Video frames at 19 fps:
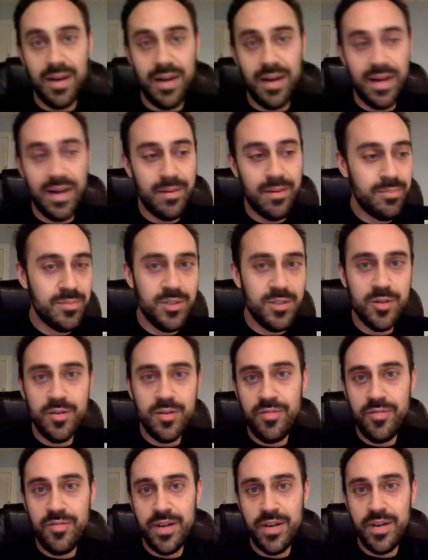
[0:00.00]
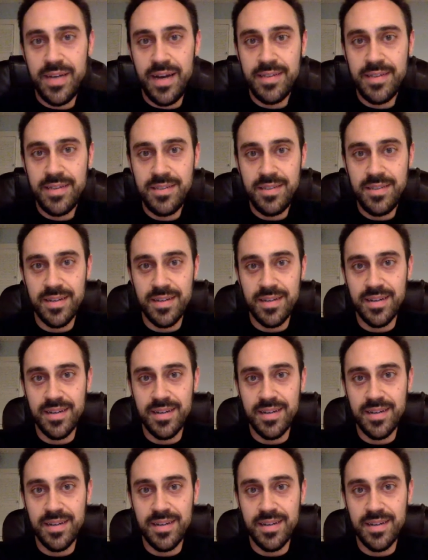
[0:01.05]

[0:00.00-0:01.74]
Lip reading: I'm doing fantastic.